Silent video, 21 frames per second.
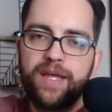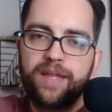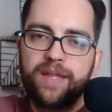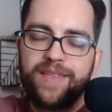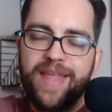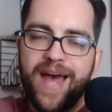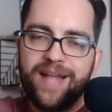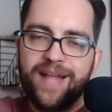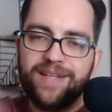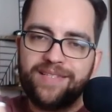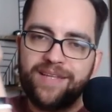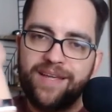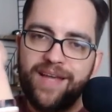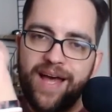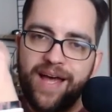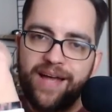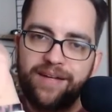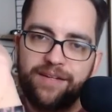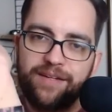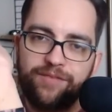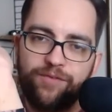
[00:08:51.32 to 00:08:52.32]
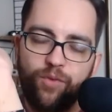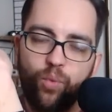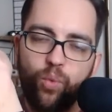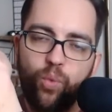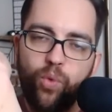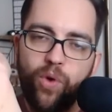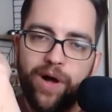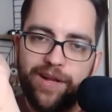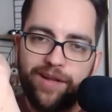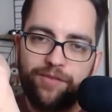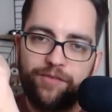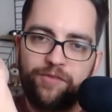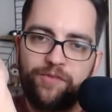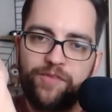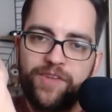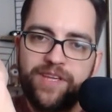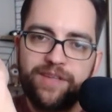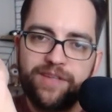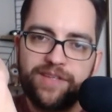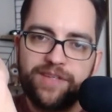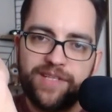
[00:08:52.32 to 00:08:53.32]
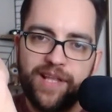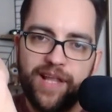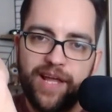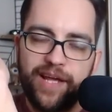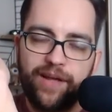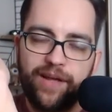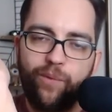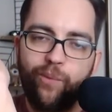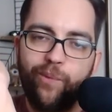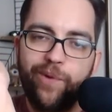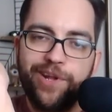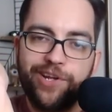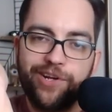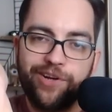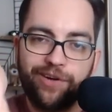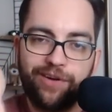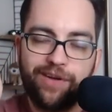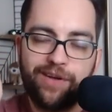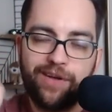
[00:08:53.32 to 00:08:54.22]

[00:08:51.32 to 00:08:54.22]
That's kind of what it feels like when you're